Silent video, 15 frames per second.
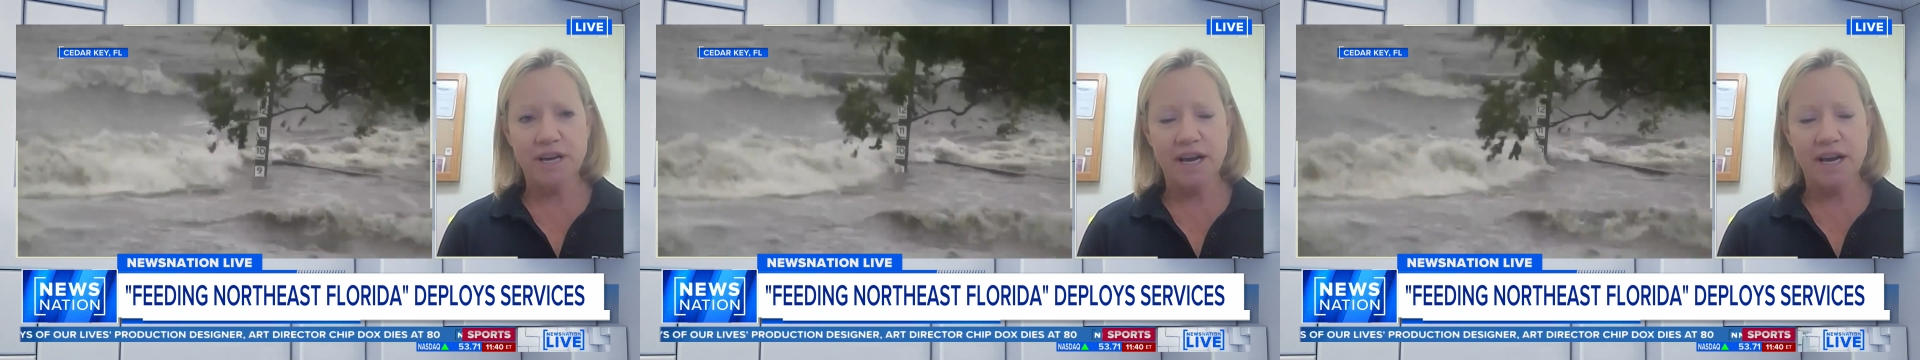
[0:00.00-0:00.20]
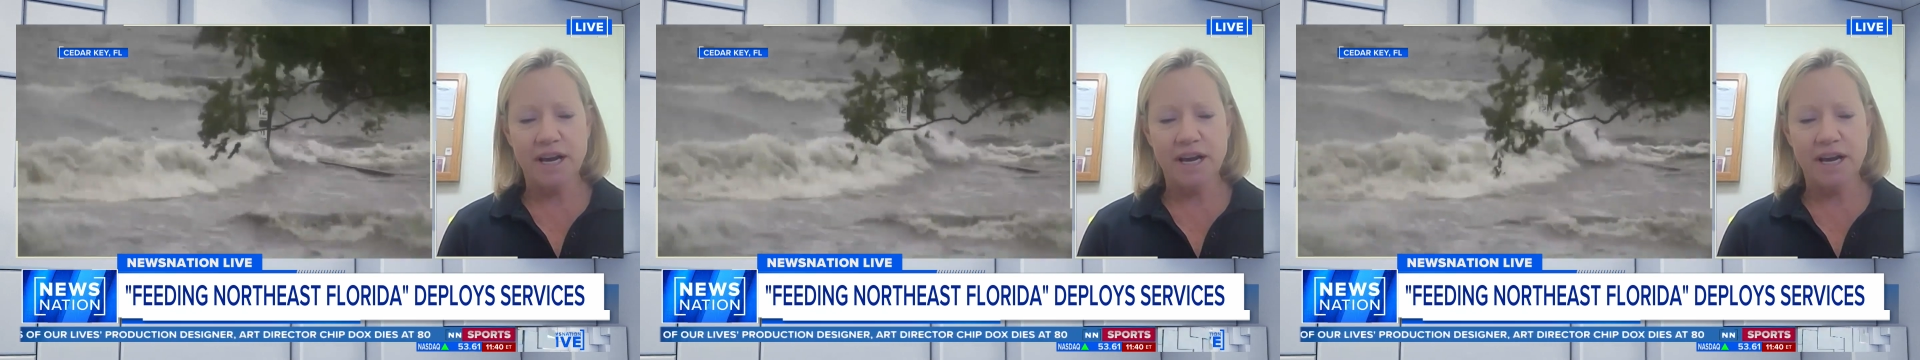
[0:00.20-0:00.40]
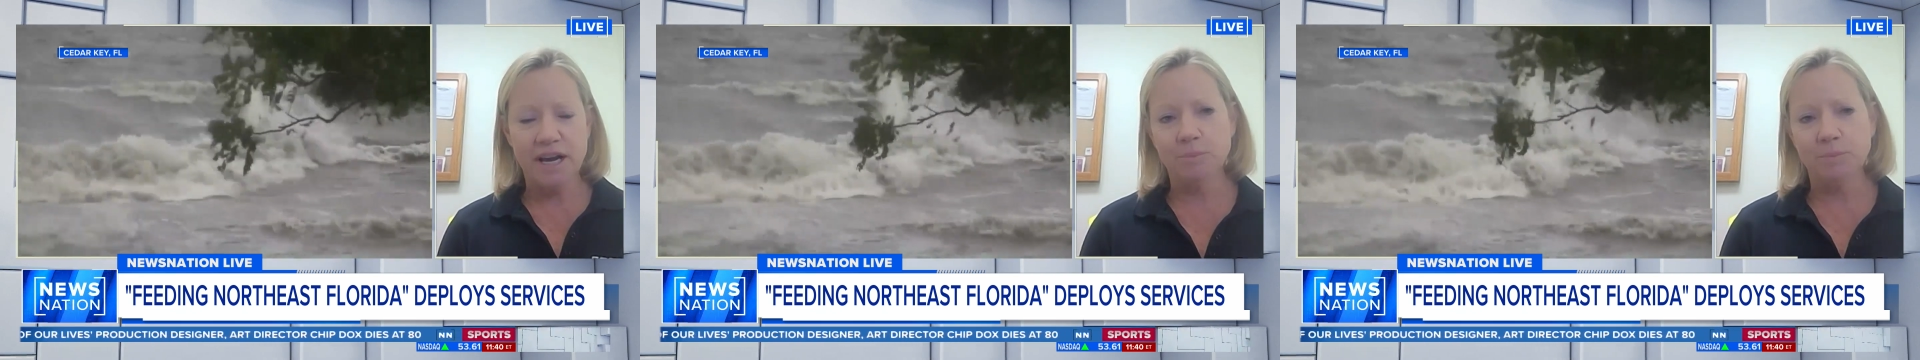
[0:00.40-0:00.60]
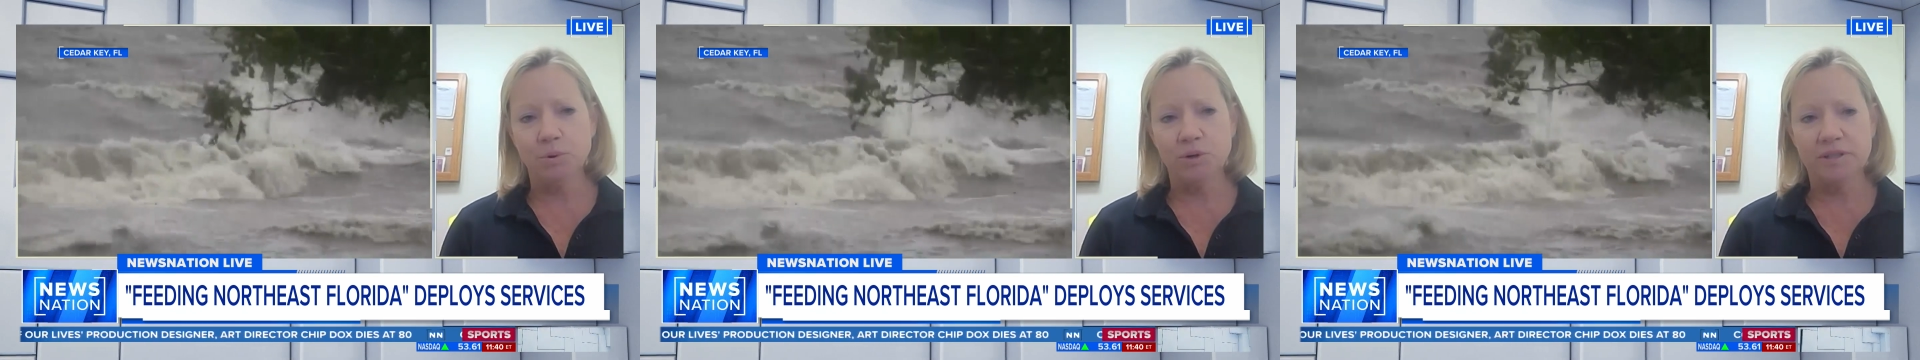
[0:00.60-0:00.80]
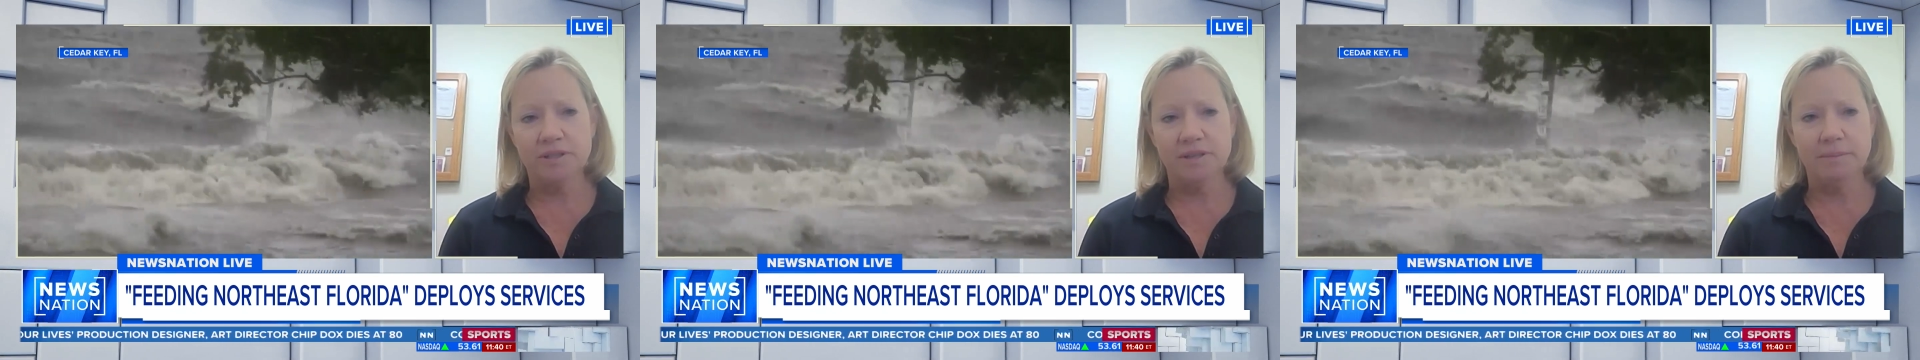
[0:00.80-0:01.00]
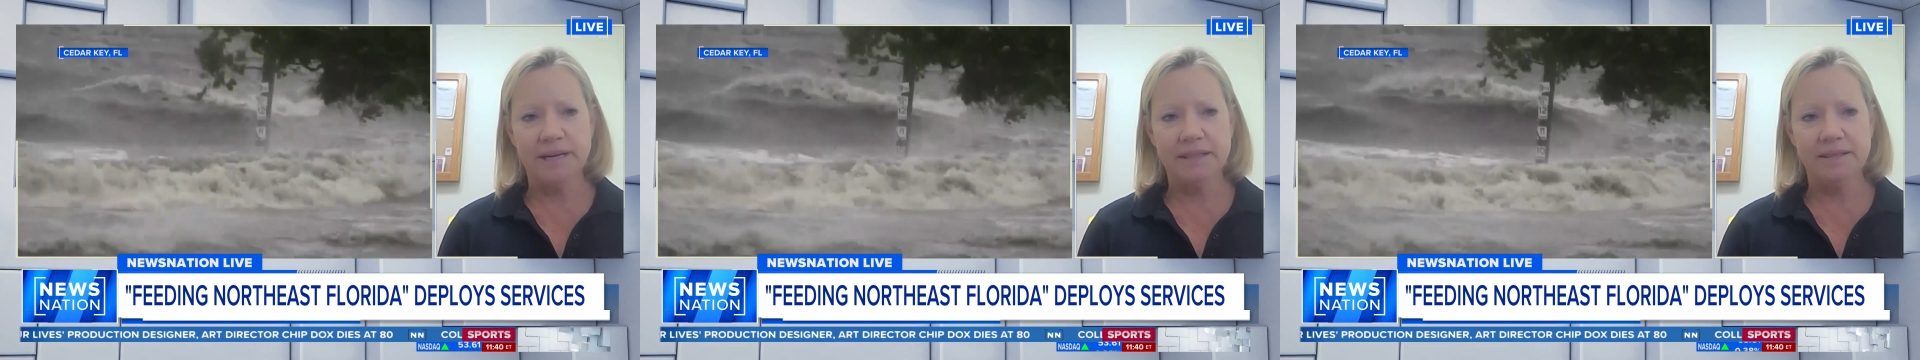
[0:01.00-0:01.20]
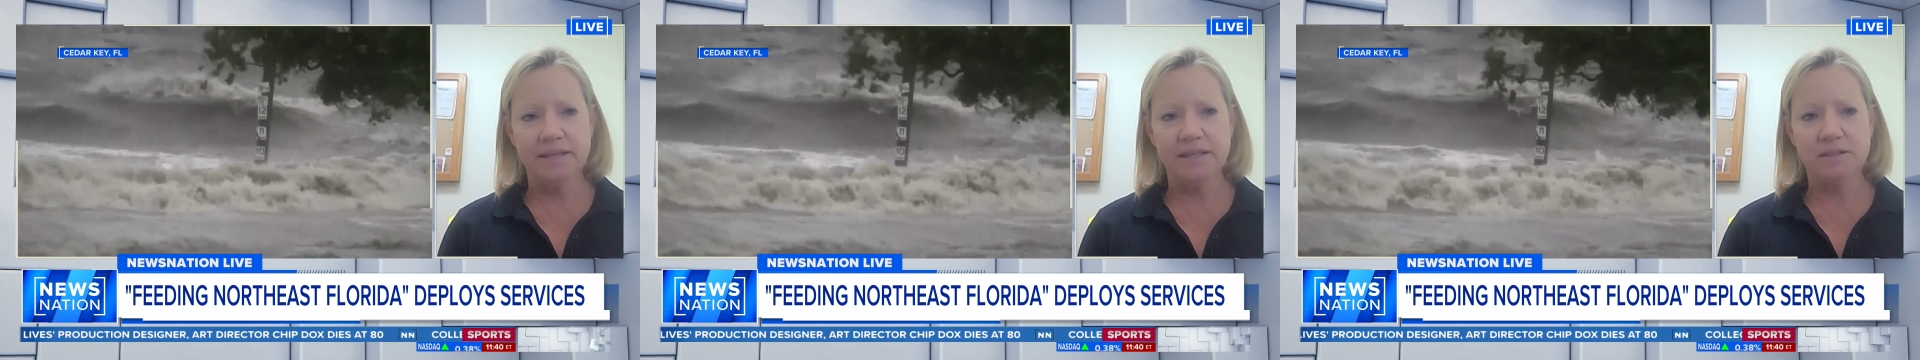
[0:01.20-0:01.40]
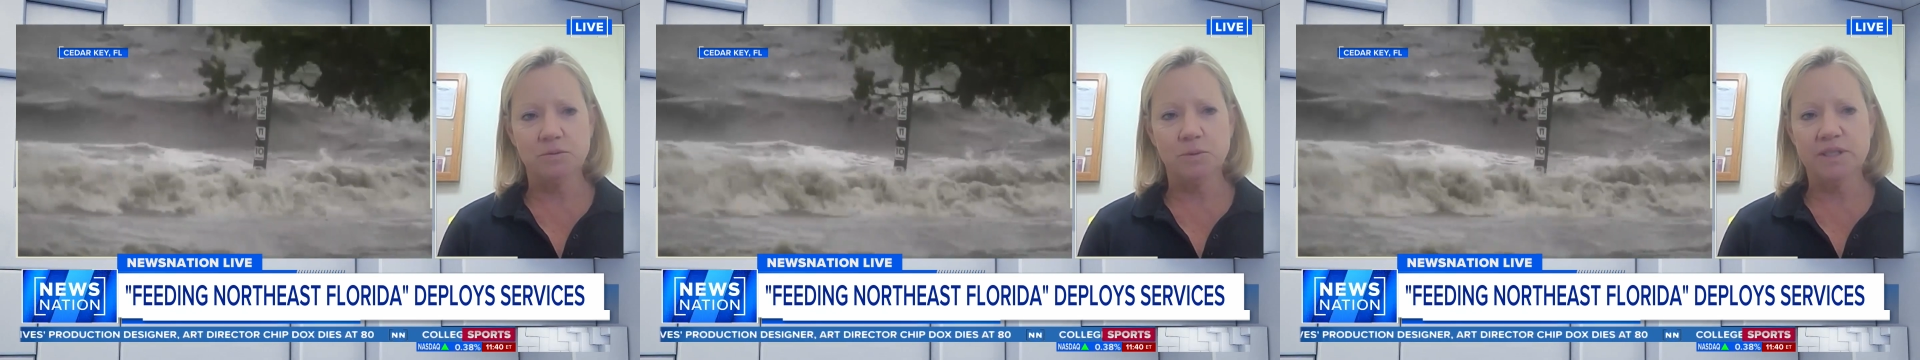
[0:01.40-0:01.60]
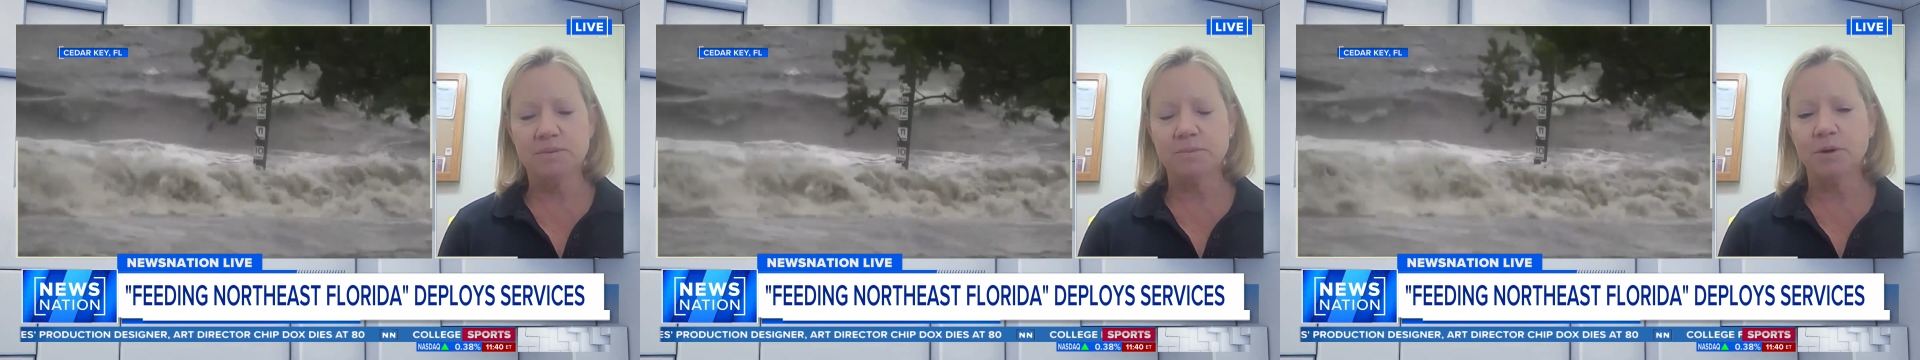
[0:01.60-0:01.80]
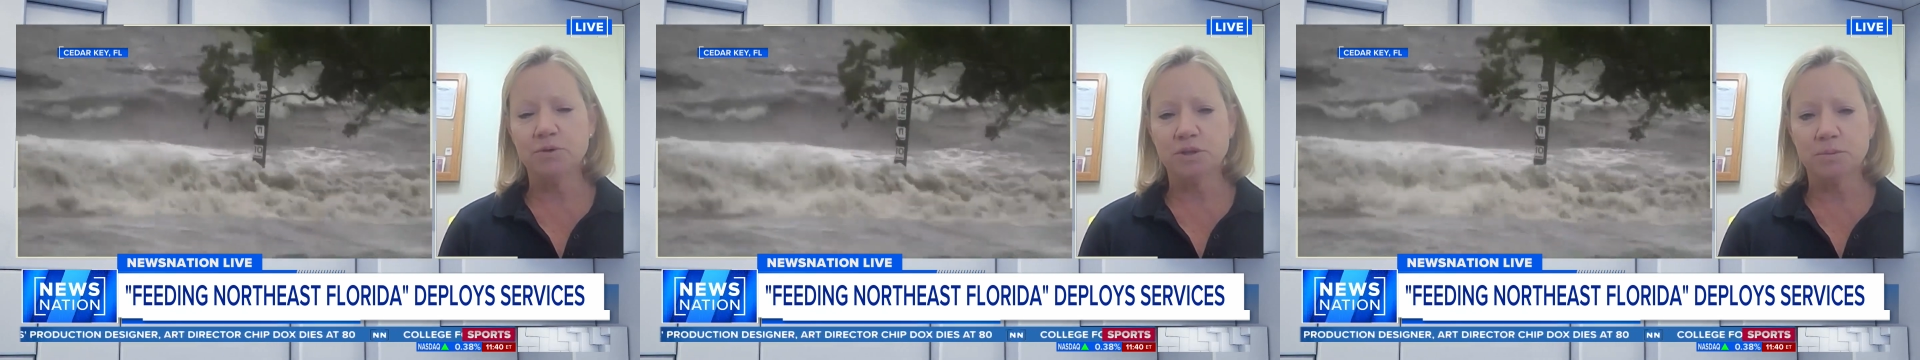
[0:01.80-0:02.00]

help support them, I think, is what's most